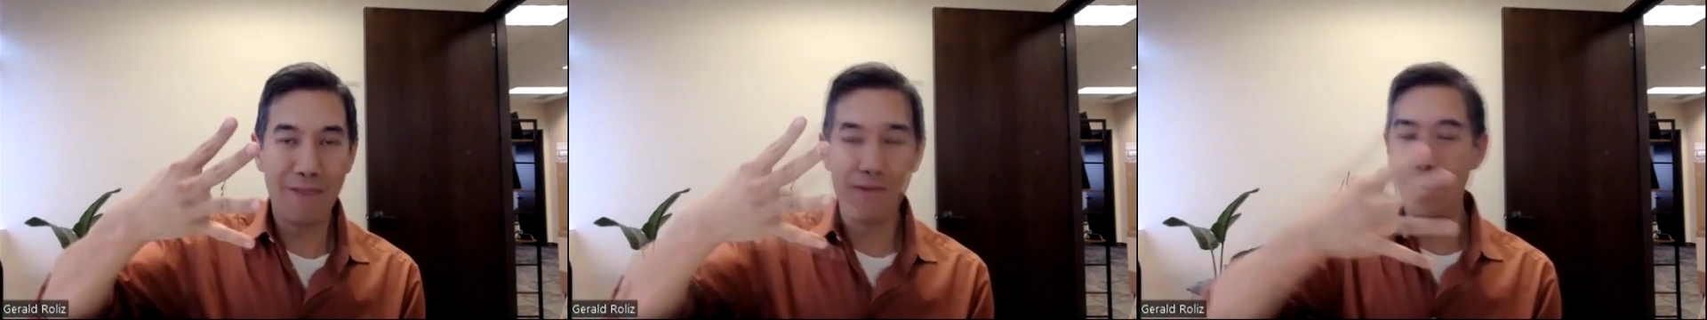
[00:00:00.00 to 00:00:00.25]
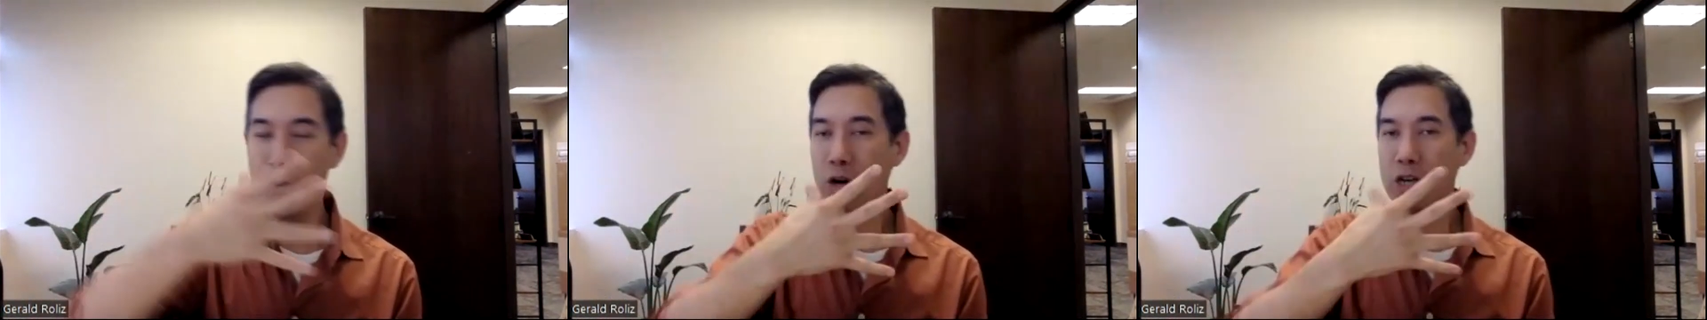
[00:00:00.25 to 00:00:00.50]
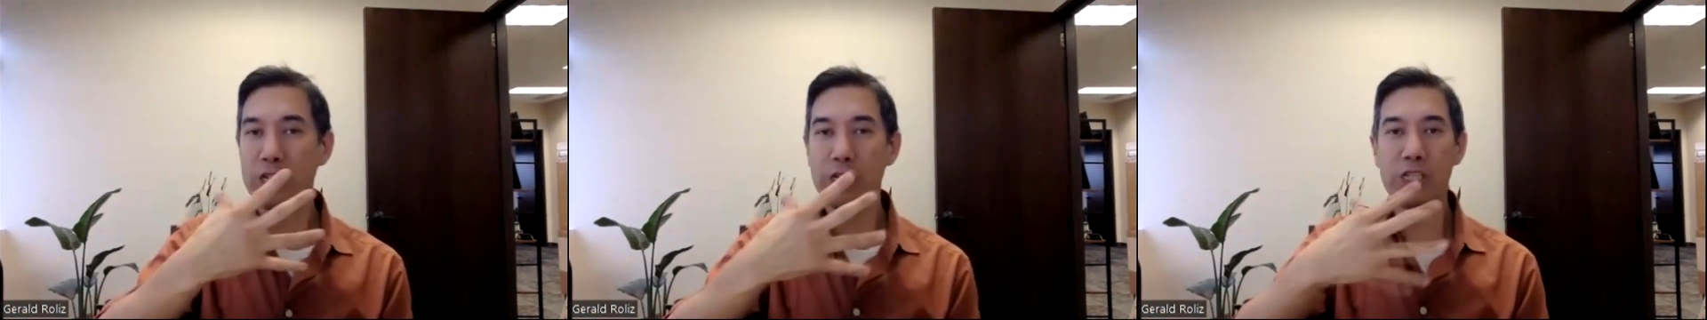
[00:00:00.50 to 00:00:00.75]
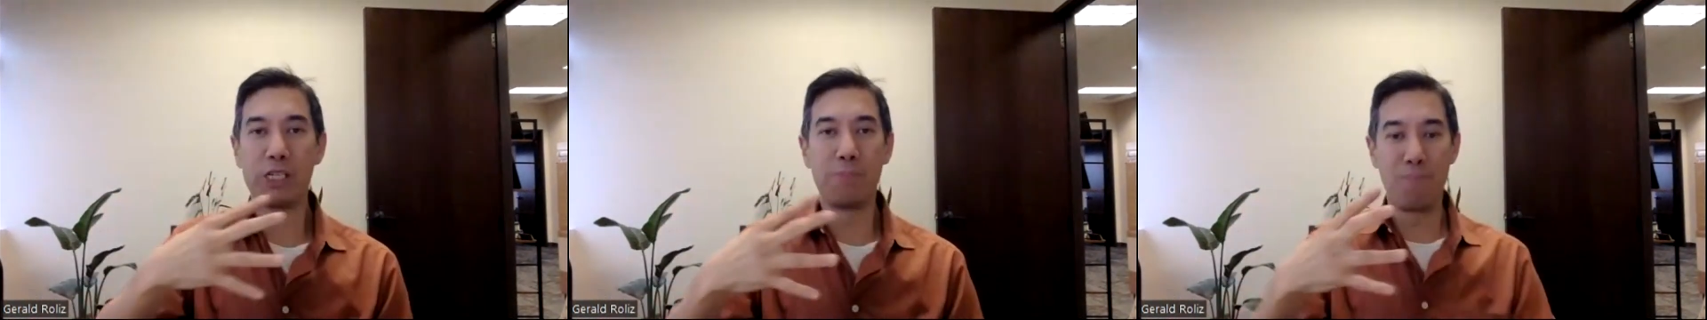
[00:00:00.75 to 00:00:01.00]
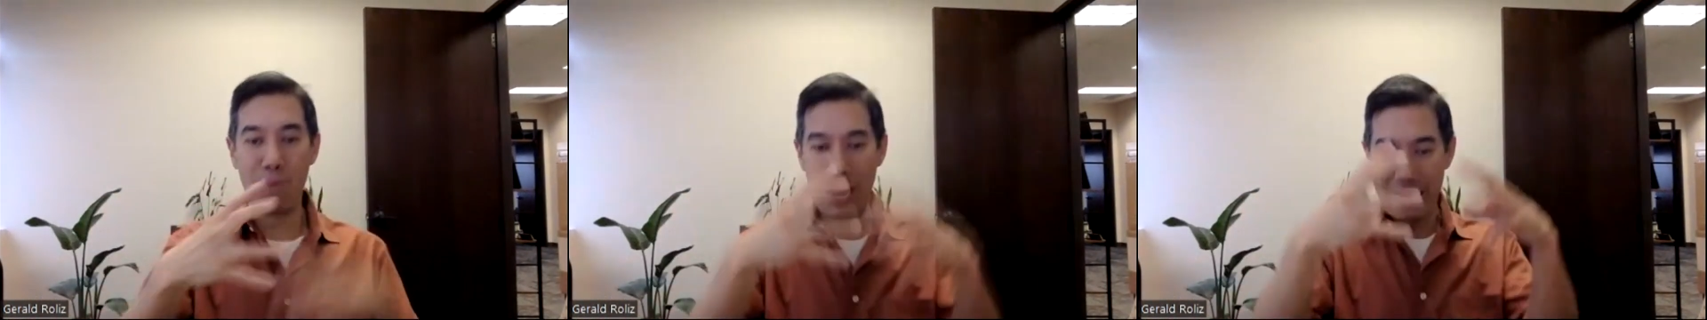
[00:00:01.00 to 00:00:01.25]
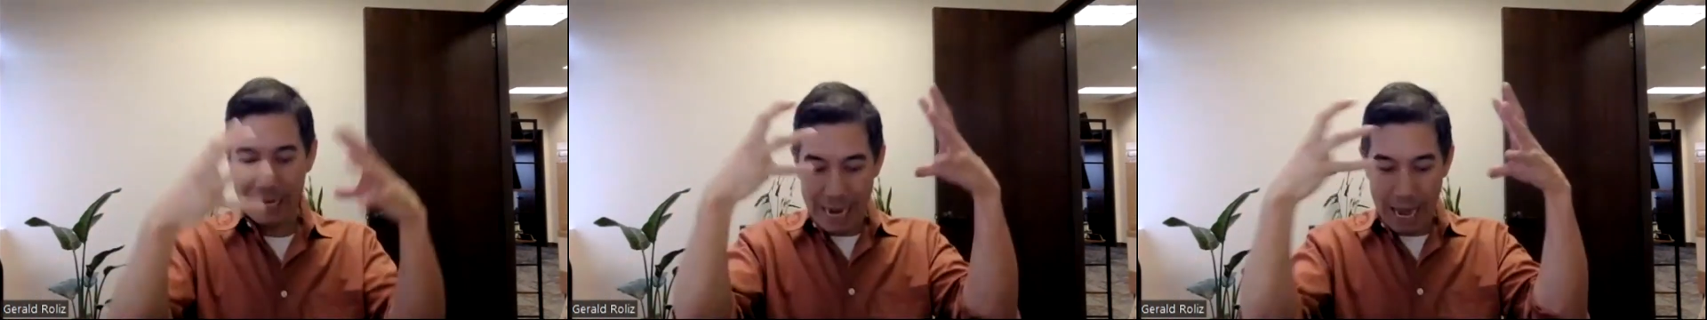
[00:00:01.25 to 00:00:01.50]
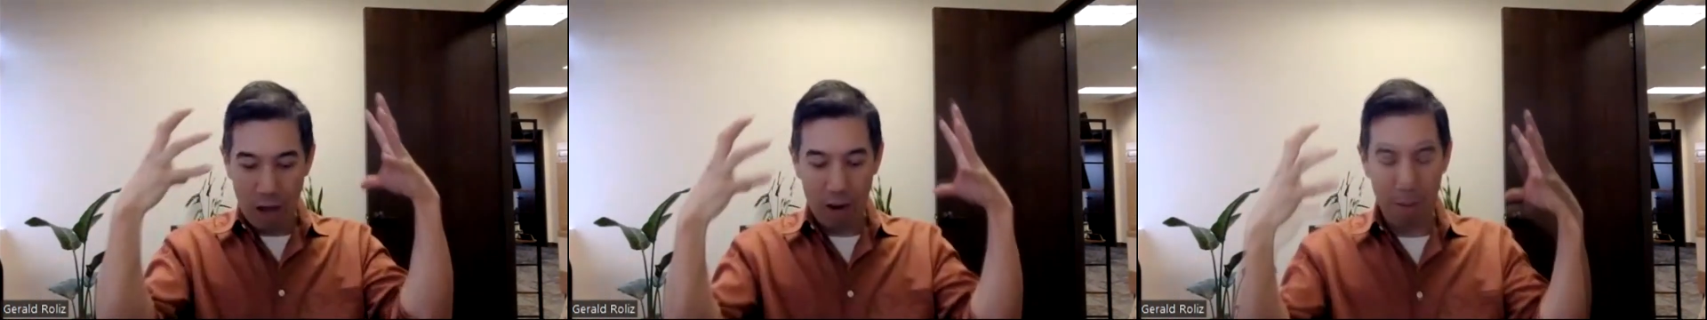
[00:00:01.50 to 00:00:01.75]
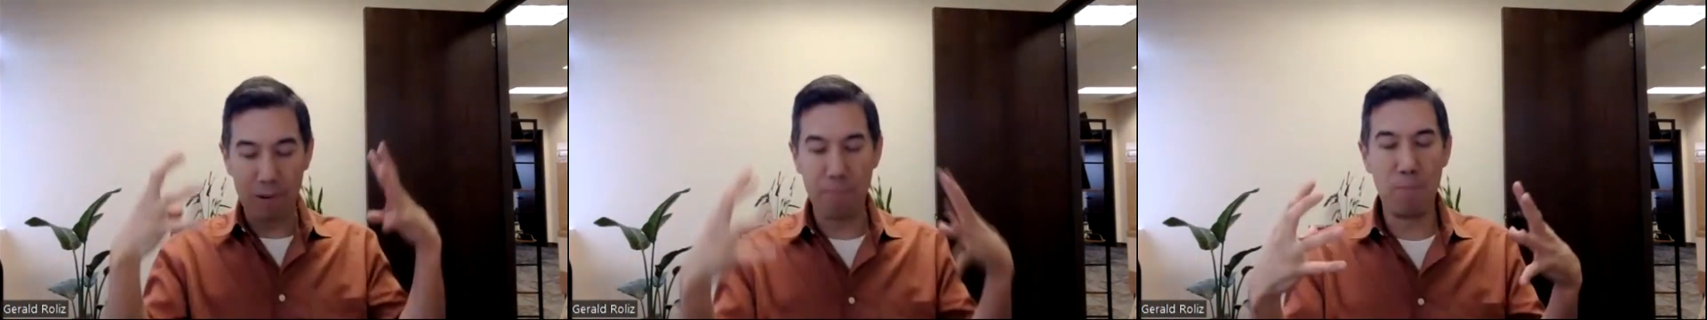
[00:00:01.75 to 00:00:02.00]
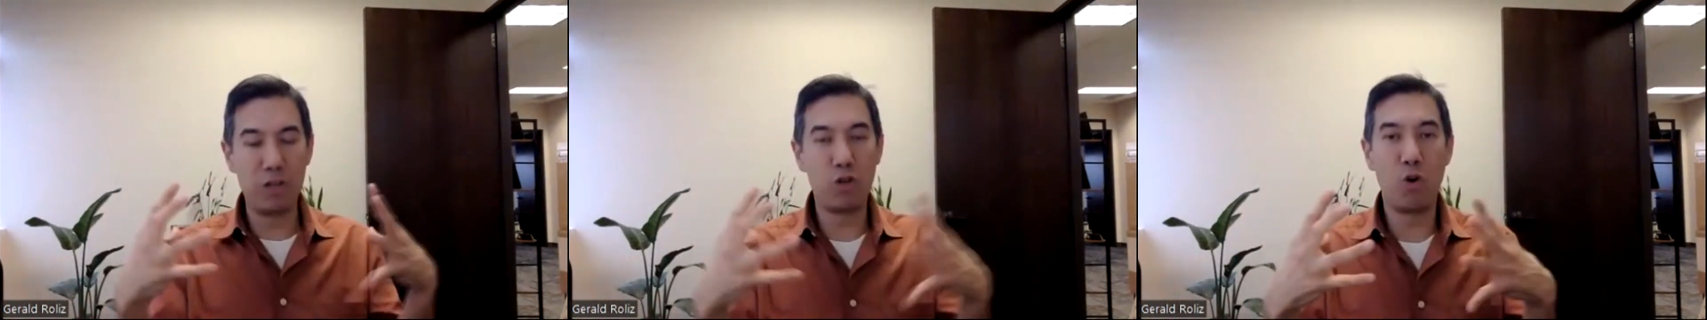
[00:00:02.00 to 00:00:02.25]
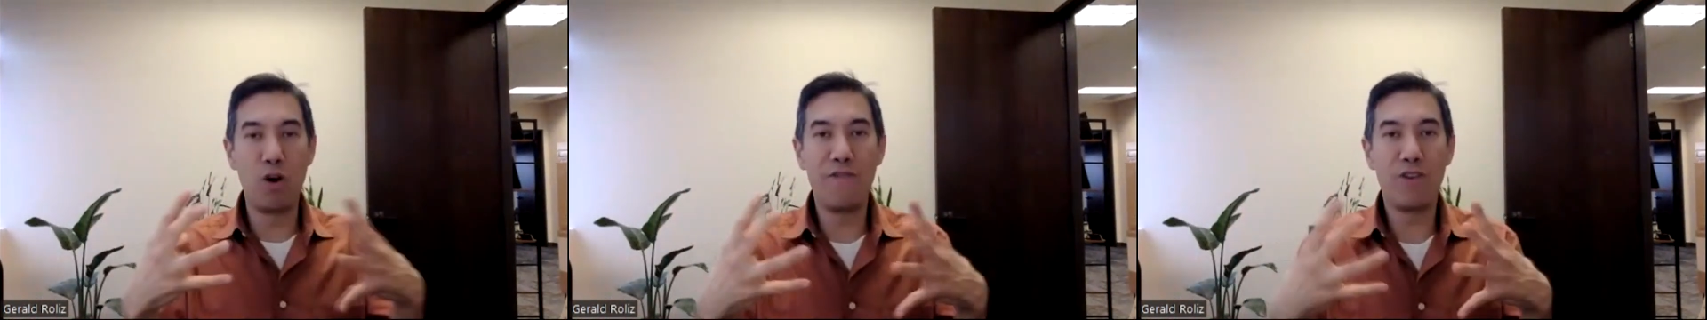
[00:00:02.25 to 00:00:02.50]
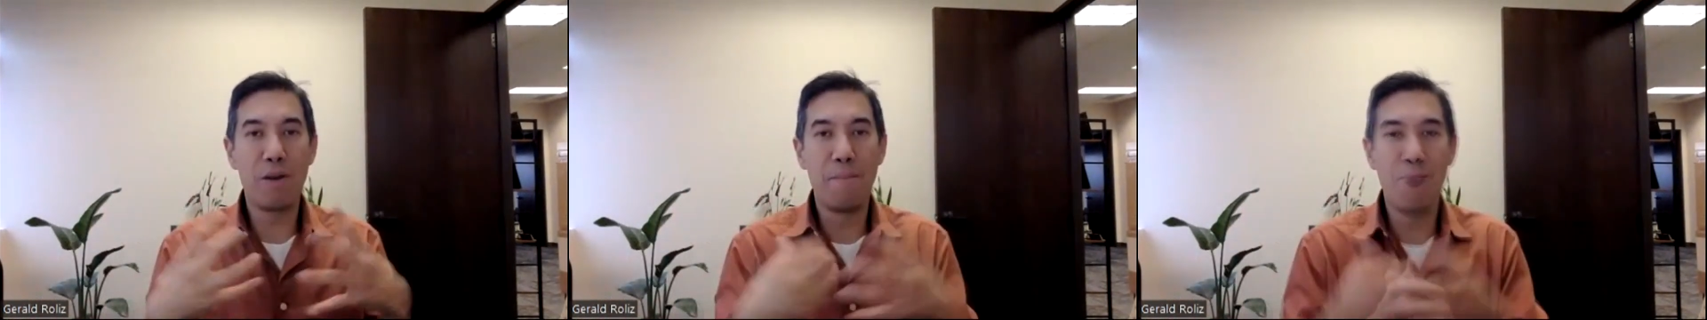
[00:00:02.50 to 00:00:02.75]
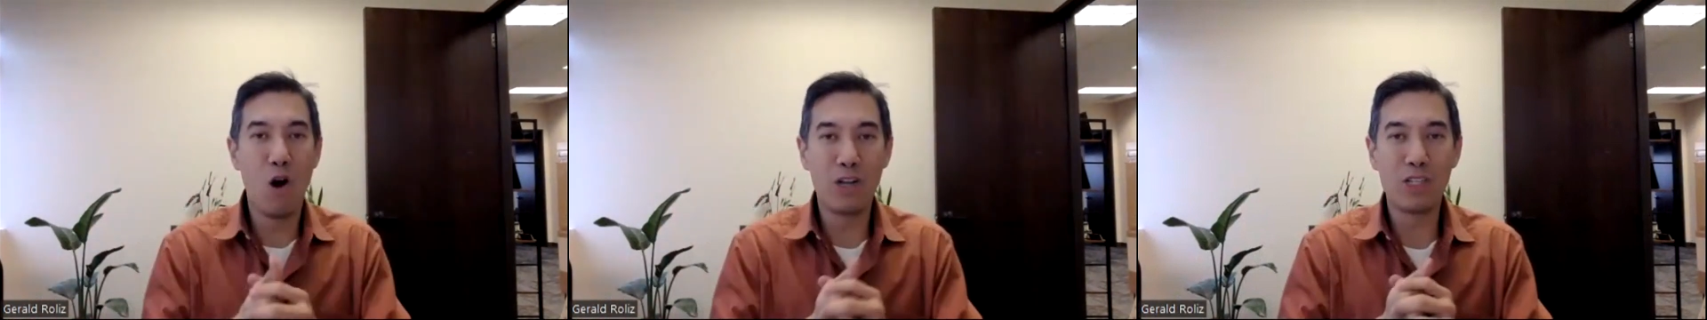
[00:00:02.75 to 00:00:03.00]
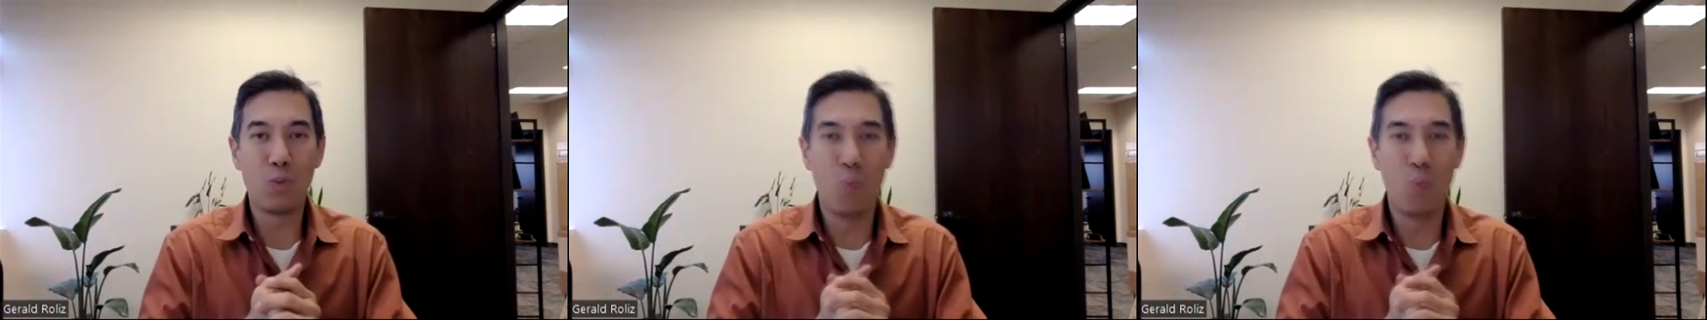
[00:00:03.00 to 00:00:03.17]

if you were to just break down a majority of your components,